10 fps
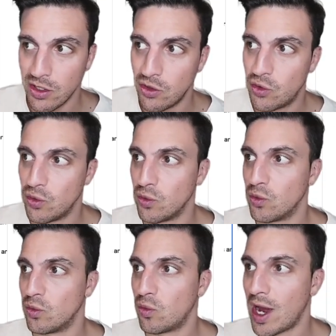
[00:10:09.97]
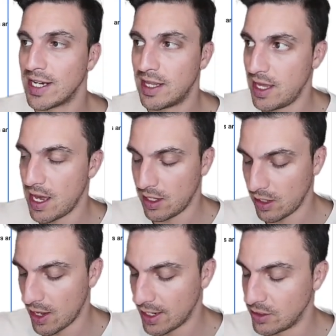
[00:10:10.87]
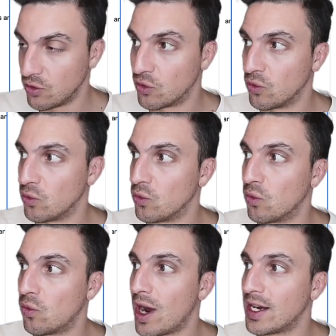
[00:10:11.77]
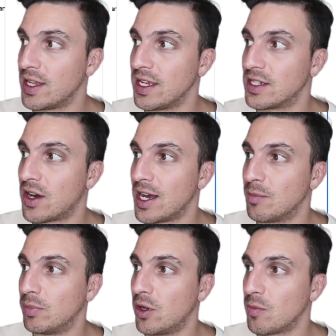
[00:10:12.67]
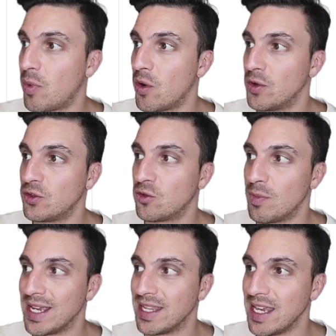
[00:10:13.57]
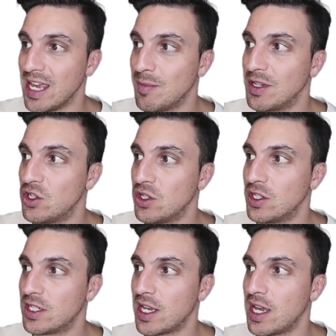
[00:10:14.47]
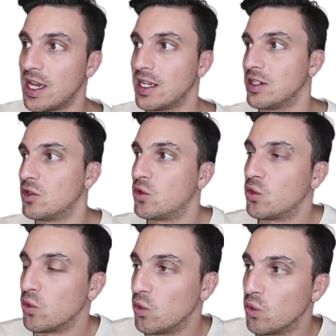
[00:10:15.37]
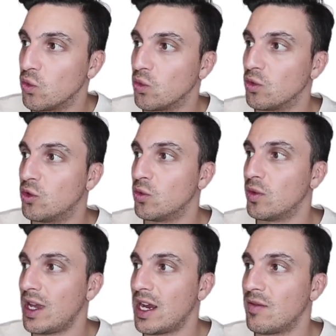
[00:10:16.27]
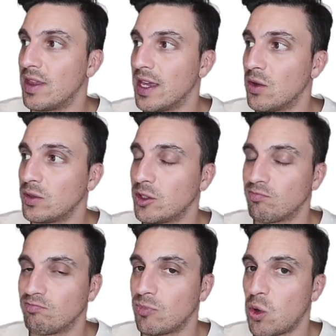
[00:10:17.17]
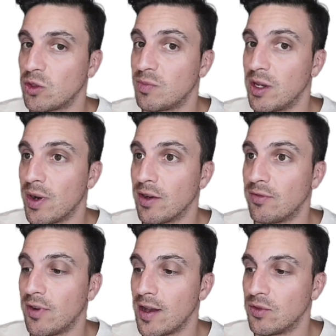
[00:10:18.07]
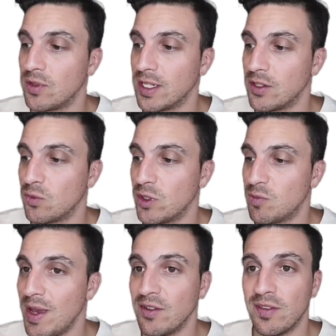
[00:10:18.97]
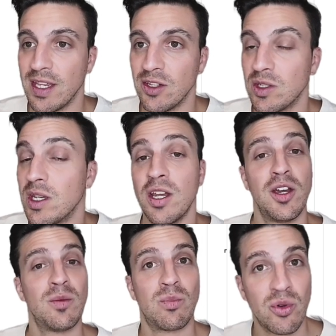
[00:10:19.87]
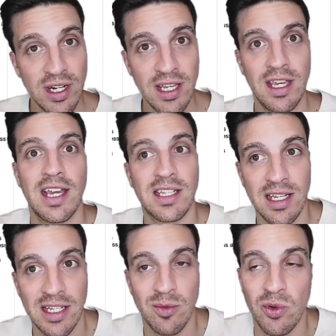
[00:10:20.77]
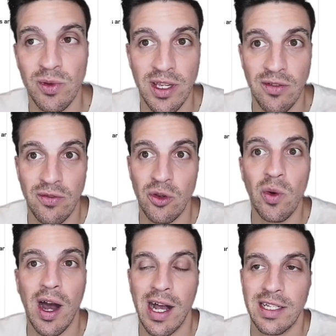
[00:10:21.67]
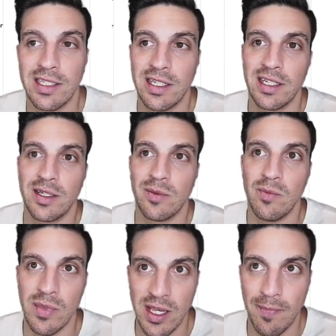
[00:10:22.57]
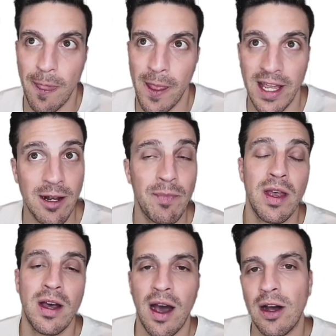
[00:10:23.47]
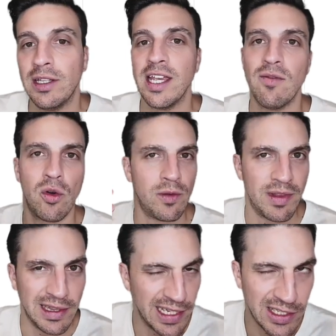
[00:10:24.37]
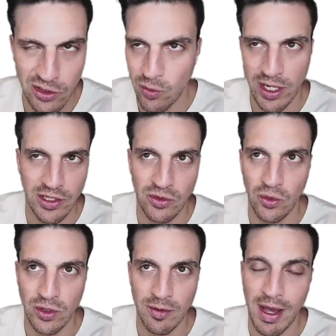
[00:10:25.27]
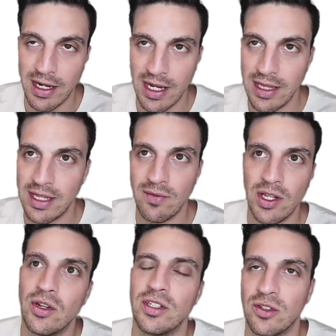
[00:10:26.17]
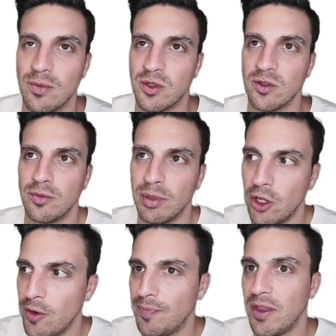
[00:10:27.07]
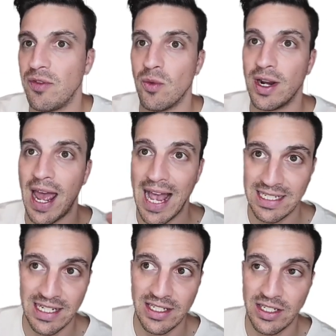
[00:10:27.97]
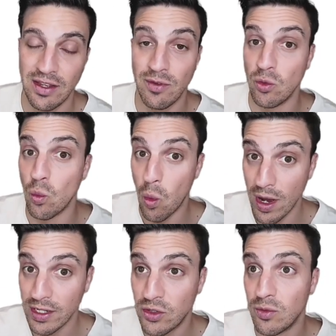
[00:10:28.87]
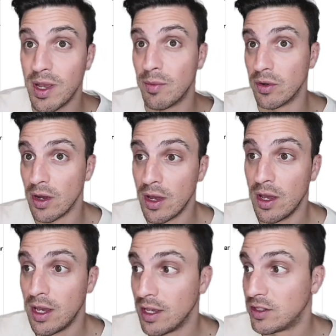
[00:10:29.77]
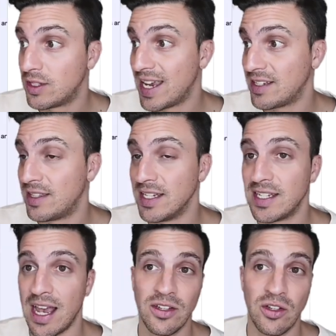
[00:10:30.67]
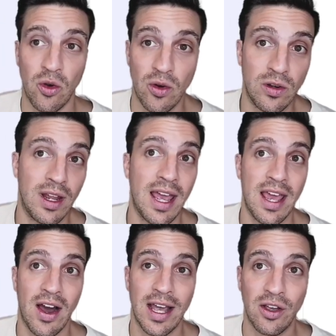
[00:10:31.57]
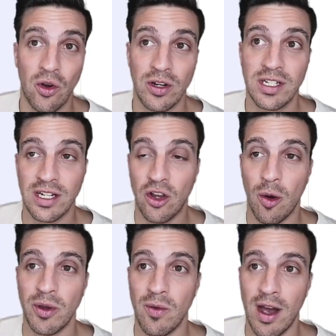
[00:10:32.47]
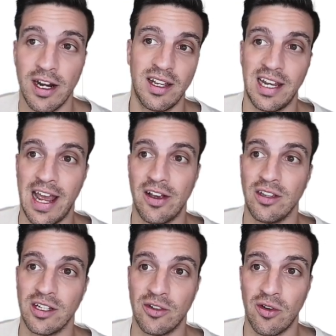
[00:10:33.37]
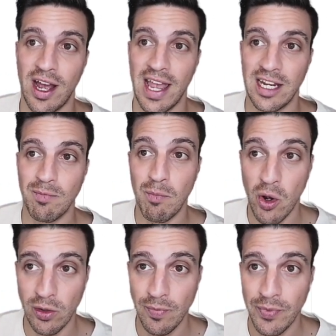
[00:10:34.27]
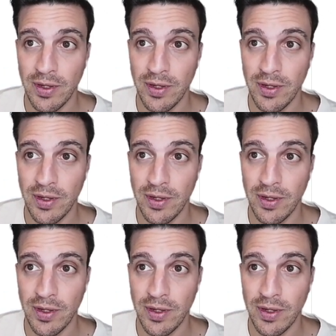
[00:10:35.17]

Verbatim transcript: to write the outline, to write the entire blog post, to make the images, and to do everything else cost me around 5 cents, which makes things pretty accessible if you ask me. Again, I'll leave all of the links to what I talked about in the video descriptions below. If you want assets, if you want to be able to test this out, your own AI content copywriter, and now you can try any model,